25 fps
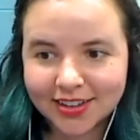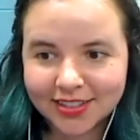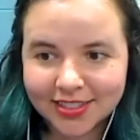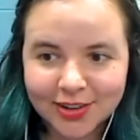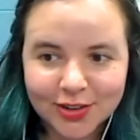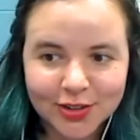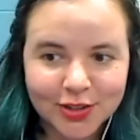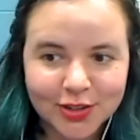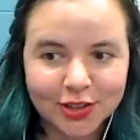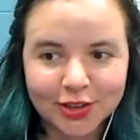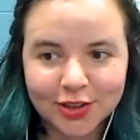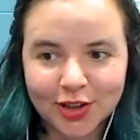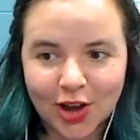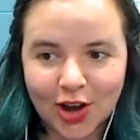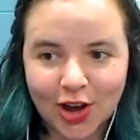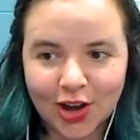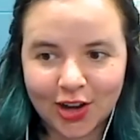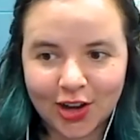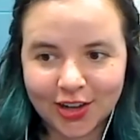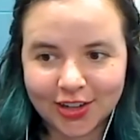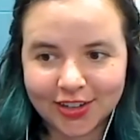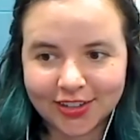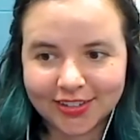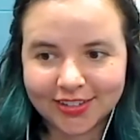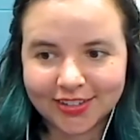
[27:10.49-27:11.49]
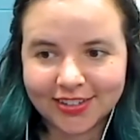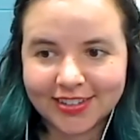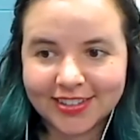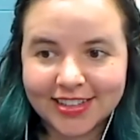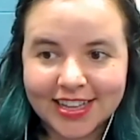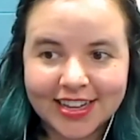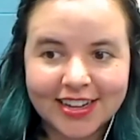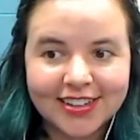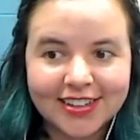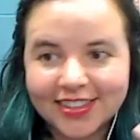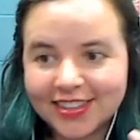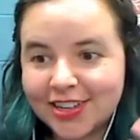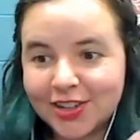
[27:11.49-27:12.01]
there's
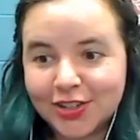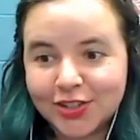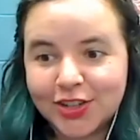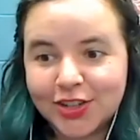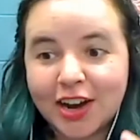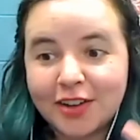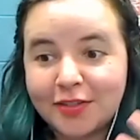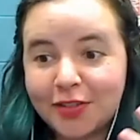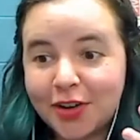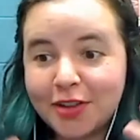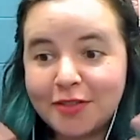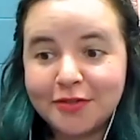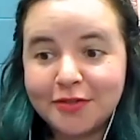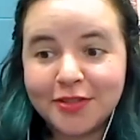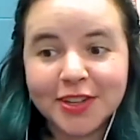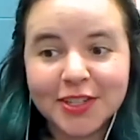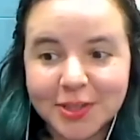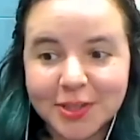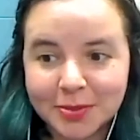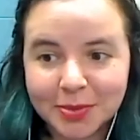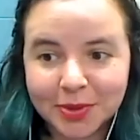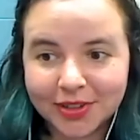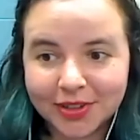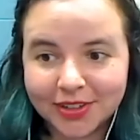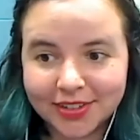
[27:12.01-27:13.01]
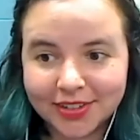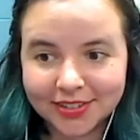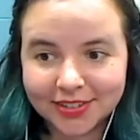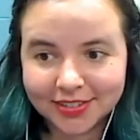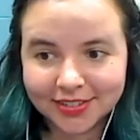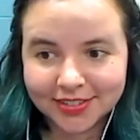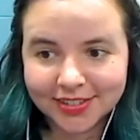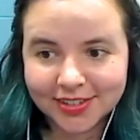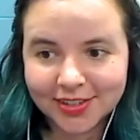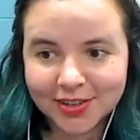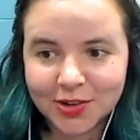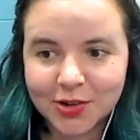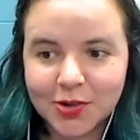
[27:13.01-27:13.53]
not a very visible
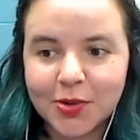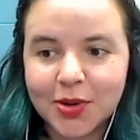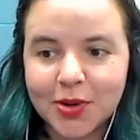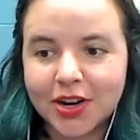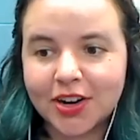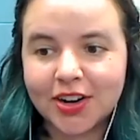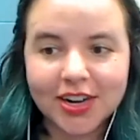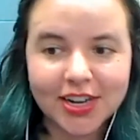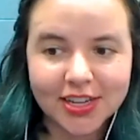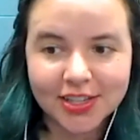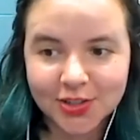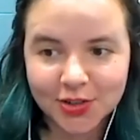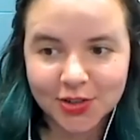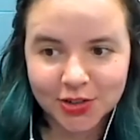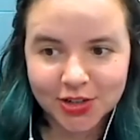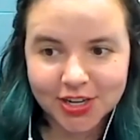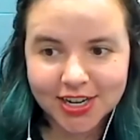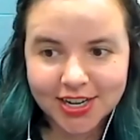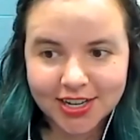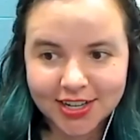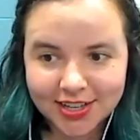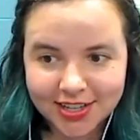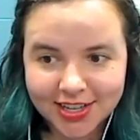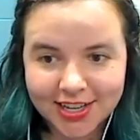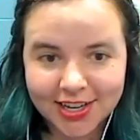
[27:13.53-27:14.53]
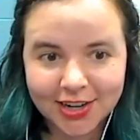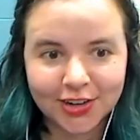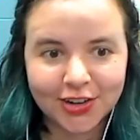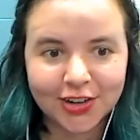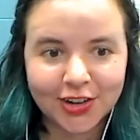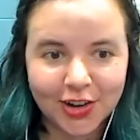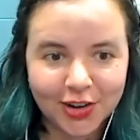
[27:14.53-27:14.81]
queer history here,